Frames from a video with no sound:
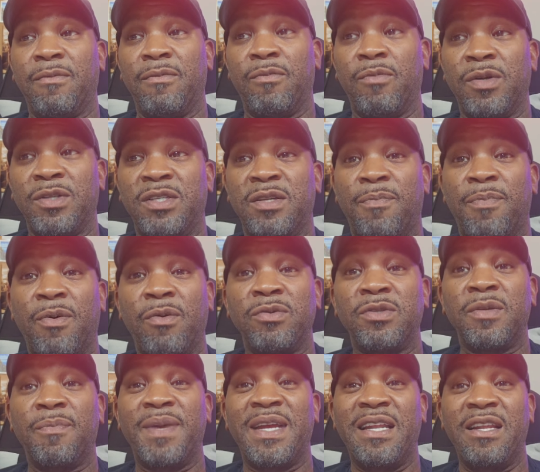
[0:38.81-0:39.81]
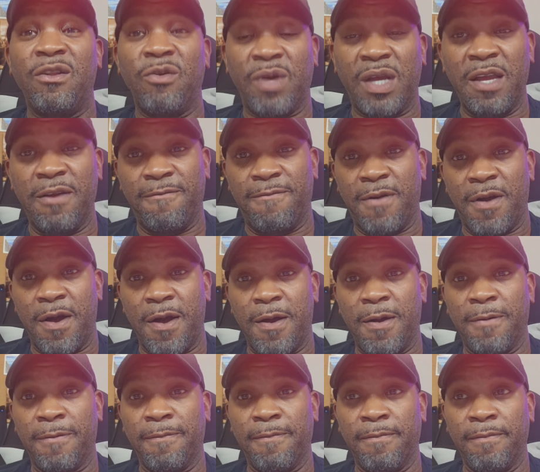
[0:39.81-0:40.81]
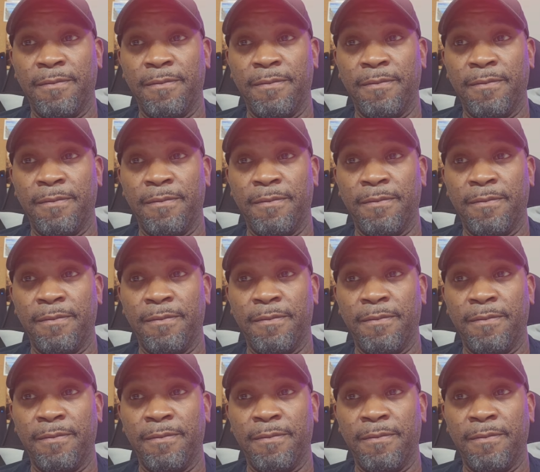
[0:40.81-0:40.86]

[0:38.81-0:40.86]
was supposed to be looking for her.